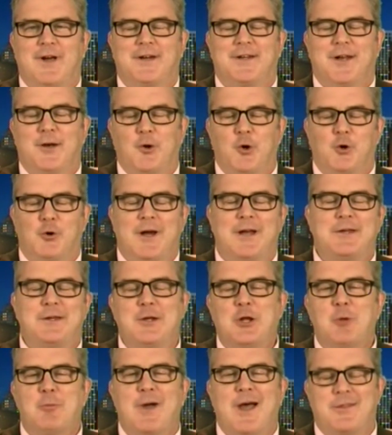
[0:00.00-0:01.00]
fact, I know a great
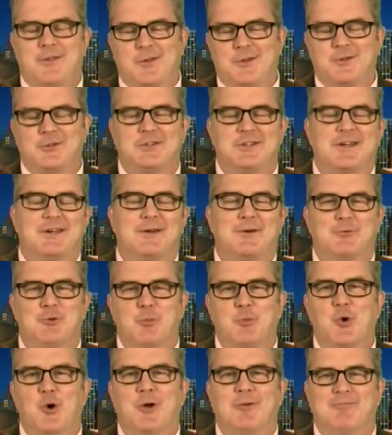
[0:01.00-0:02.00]
deal about this
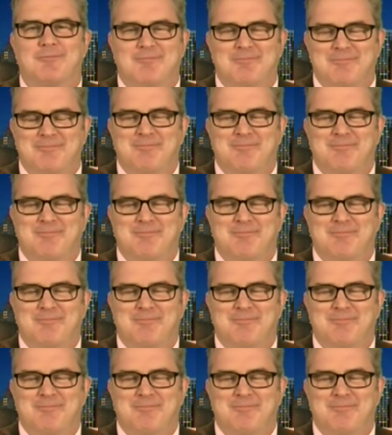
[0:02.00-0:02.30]
report.